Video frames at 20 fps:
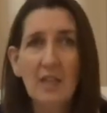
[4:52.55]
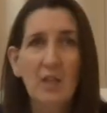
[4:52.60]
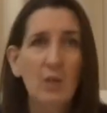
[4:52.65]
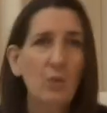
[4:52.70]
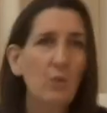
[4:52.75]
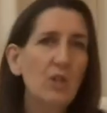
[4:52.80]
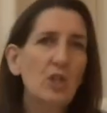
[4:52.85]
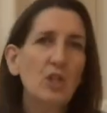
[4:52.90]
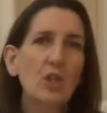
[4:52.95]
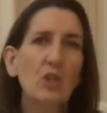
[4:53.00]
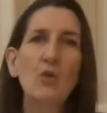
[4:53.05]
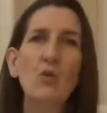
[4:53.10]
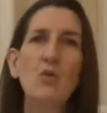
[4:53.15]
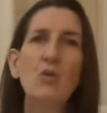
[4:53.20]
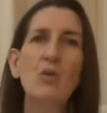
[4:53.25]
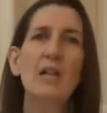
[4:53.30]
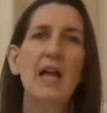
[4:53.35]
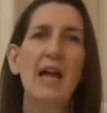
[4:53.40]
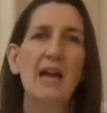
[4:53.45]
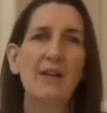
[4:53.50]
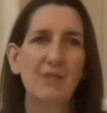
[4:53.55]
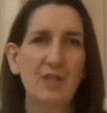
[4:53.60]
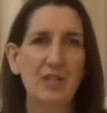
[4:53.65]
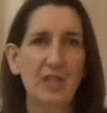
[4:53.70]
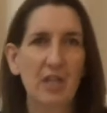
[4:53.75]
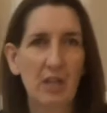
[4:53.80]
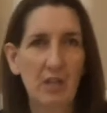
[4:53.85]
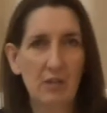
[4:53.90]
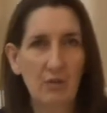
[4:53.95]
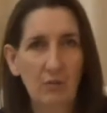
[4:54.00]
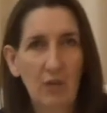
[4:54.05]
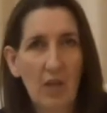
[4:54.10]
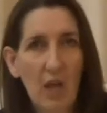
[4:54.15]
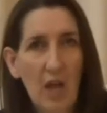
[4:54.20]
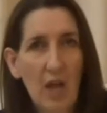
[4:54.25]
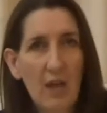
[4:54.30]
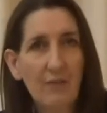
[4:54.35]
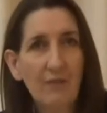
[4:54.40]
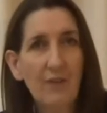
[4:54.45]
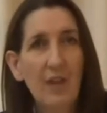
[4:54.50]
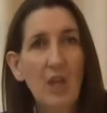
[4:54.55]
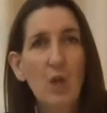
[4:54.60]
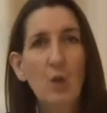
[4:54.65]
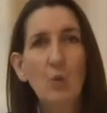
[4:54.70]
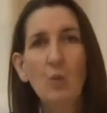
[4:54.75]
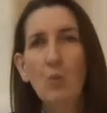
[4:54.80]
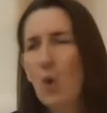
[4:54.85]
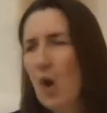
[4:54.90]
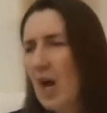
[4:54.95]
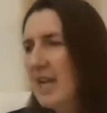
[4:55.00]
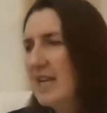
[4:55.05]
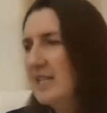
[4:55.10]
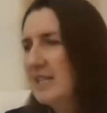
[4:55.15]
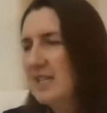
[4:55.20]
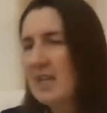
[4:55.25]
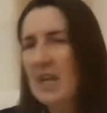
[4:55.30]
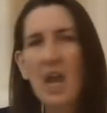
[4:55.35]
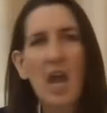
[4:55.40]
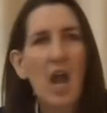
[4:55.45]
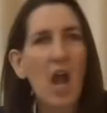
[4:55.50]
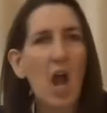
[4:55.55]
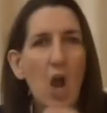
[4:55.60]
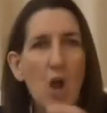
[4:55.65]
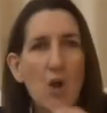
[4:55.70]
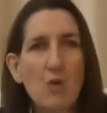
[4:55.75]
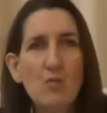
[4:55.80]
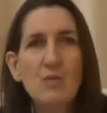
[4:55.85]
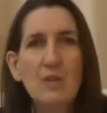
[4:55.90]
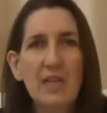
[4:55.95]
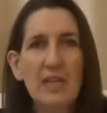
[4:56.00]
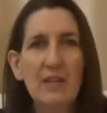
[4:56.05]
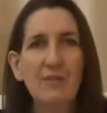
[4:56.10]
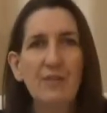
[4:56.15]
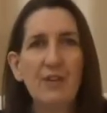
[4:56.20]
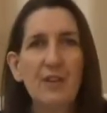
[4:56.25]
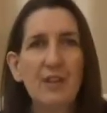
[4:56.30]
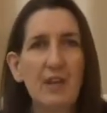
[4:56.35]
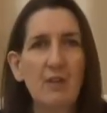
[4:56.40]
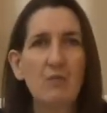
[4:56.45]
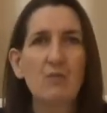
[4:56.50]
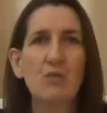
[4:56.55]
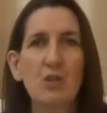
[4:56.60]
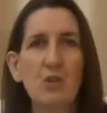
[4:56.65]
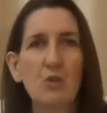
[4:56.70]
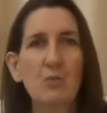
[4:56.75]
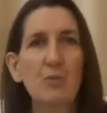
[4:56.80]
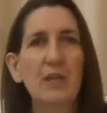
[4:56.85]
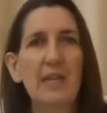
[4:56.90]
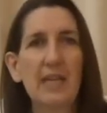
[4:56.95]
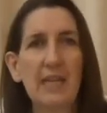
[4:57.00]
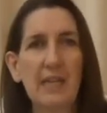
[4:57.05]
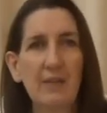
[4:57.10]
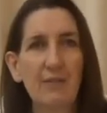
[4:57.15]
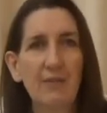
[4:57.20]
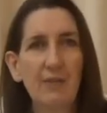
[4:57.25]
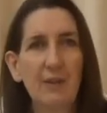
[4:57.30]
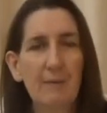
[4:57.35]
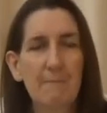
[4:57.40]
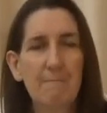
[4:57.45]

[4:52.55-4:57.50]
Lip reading: We should all have eternal life. Why is it only for those who believe?"